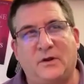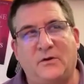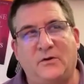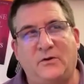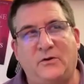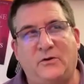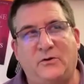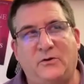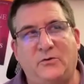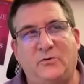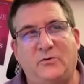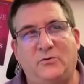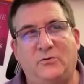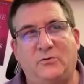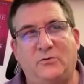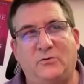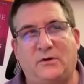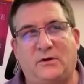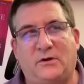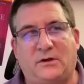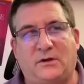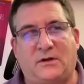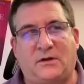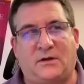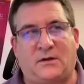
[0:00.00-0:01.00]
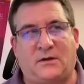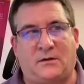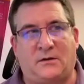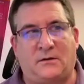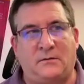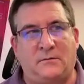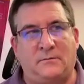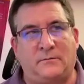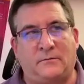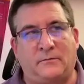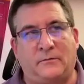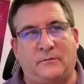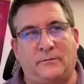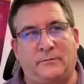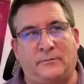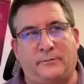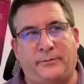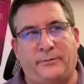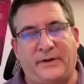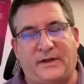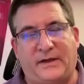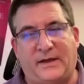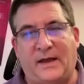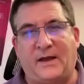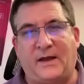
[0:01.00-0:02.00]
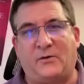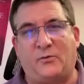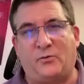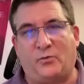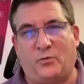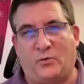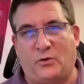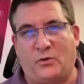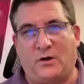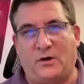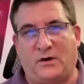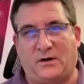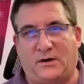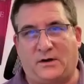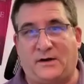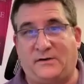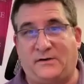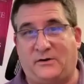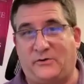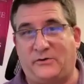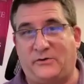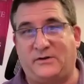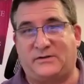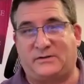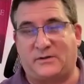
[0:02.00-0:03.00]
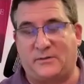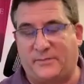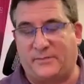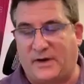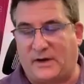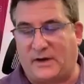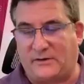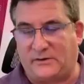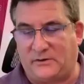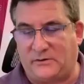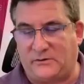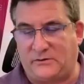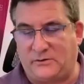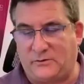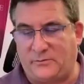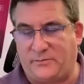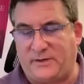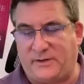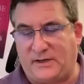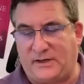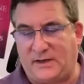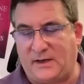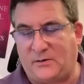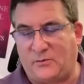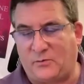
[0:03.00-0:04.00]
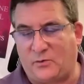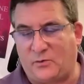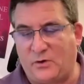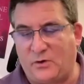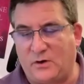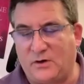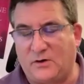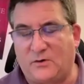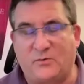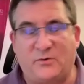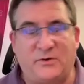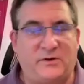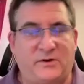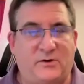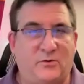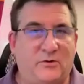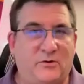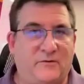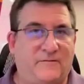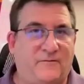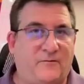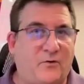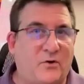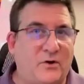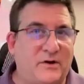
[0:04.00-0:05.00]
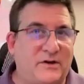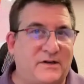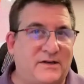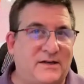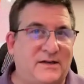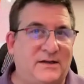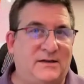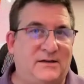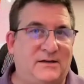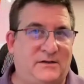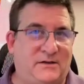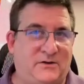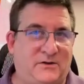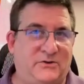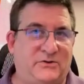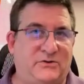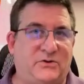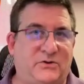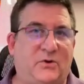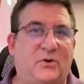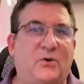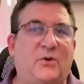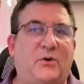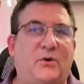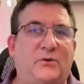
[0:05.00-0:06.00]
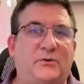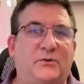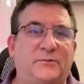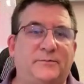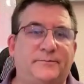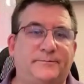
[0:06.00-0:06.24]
you began work. I know this about you. You began work when you were 14 years old.